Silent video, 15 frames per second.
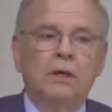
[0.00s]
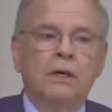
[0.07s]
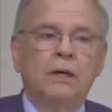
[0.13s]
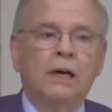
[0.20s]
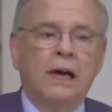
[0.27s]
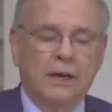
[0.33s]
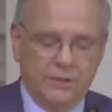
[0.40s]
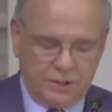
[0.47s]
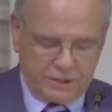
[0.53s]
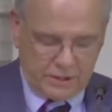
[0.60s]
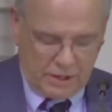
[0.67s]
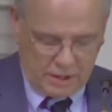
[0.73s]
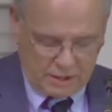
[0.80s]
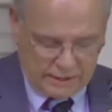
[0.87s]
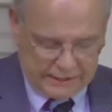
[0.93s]
how
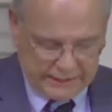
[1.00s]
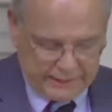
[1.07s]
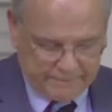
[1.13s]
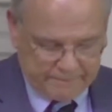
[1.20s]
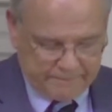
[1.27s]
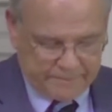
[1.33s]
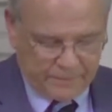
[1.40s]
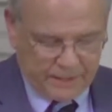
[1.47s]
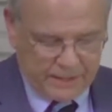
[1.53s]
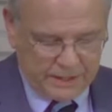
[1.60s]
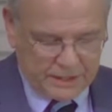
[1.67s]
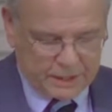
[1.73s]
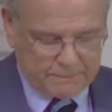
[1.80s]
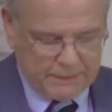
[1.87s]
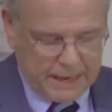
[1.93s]
starkly
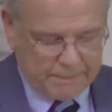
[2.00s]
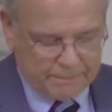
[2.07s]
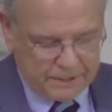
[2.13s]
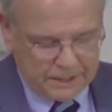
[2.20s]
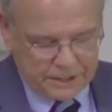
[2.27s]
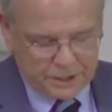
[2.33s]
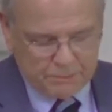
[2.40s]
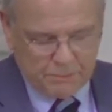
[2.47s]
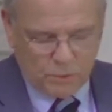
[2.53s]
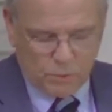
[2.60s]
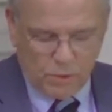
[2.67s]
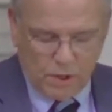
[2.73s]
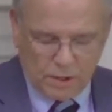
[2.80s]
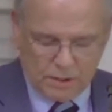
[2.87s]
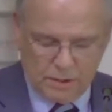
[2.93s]
this baptismal
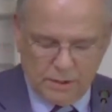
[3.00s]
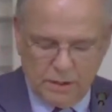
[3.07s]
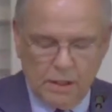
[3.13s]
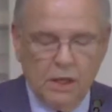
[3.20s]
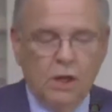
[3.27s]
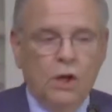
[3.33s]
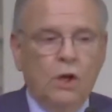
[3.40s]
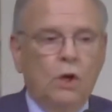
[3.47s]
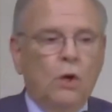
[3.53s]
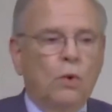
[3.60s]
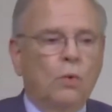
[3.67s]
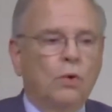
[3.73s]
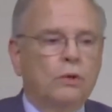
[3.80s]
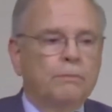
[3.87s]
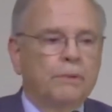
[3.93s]
water
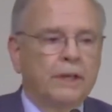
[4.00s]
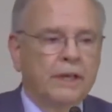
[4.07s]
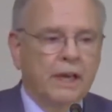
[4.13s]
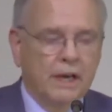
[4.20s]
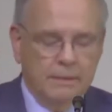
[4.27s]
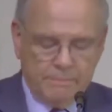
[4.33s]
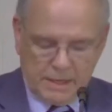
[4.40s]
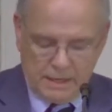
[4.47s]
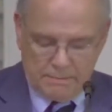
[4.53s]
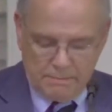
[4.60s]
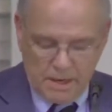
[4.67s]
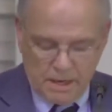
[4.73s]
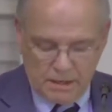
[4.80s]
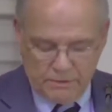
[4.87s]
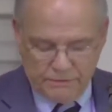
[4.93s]
would become a
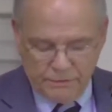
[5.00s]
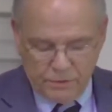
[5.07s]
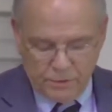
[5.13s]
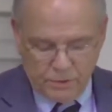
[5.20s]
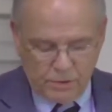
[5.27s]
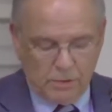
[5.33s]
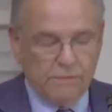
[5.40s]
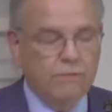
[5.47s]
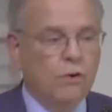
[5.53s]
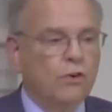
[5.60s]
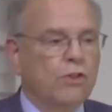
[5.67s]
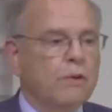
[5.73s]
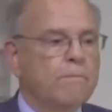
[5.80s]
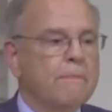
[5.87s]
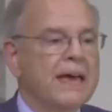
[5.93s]
metaphor for
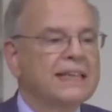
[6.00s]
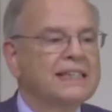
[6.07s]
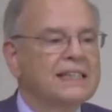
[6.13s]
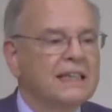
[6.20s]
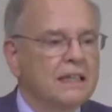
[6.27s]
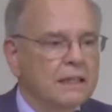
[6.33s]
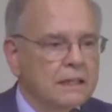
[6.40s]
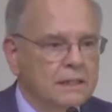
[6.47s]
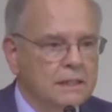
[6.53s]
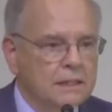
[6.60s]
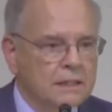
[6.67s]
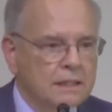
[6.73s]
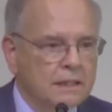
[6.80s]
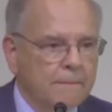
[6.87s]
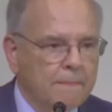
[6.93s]
the
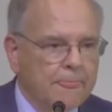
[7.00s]
messiness